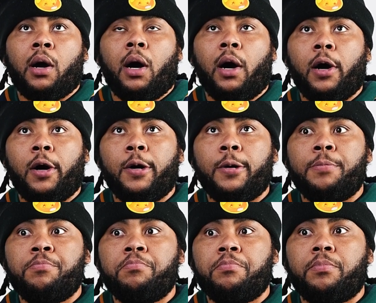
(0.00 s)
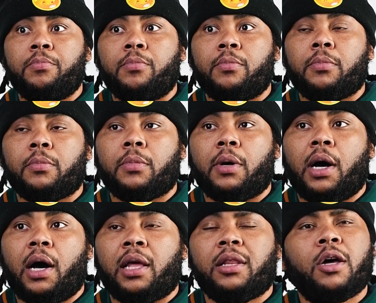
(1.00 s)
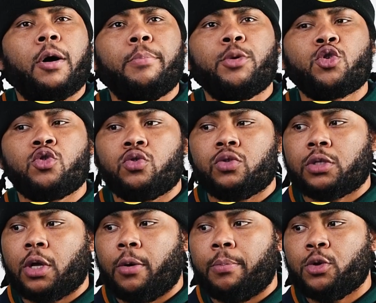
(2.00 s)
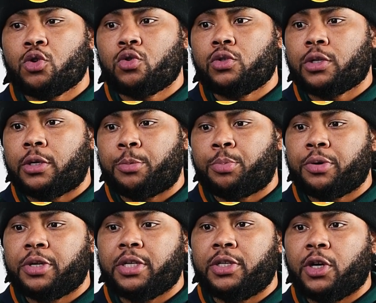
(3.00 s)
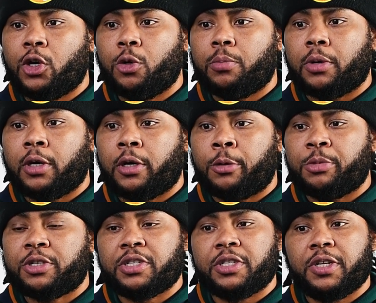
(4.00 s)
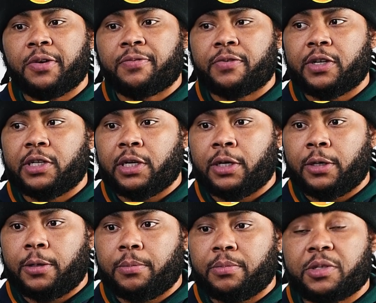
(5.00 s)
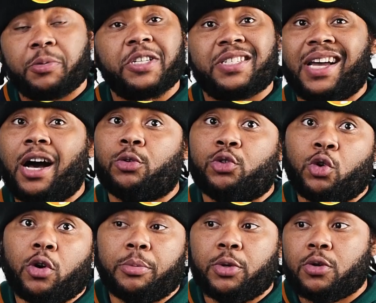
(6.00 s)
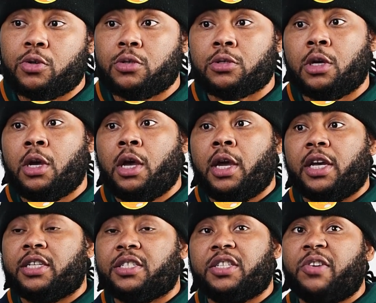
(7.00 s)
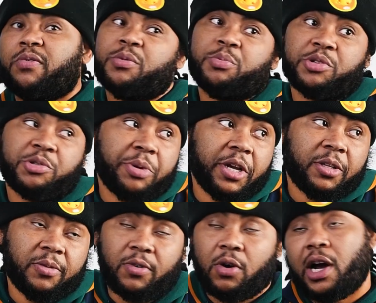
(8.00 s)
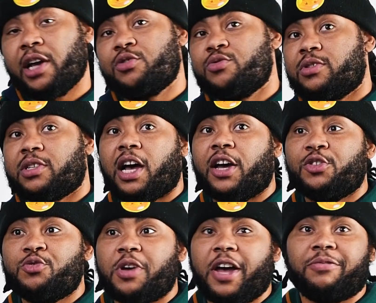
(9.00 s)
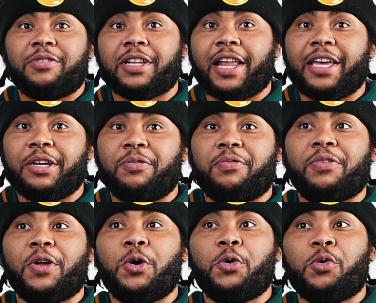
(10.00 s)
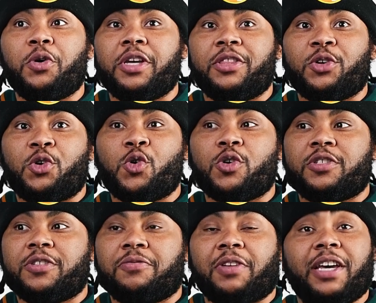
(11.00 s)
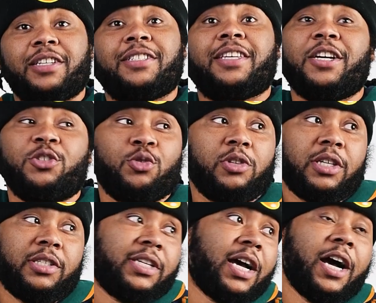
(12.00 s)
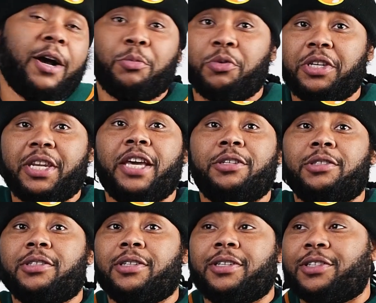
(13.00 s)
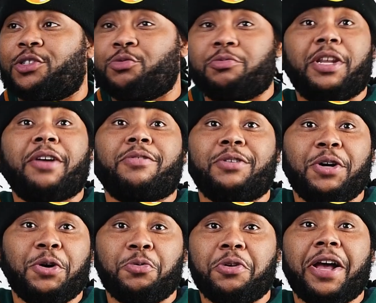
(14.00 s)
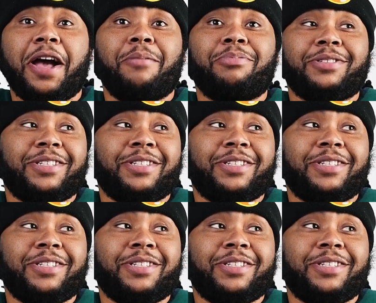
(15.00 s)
Um I love murals though. Murals are pretty dope. It's a different, especially outdoor murals. it's a different perspective on how you have to like flow in the course of like scheduling time with nature, because you never know what happens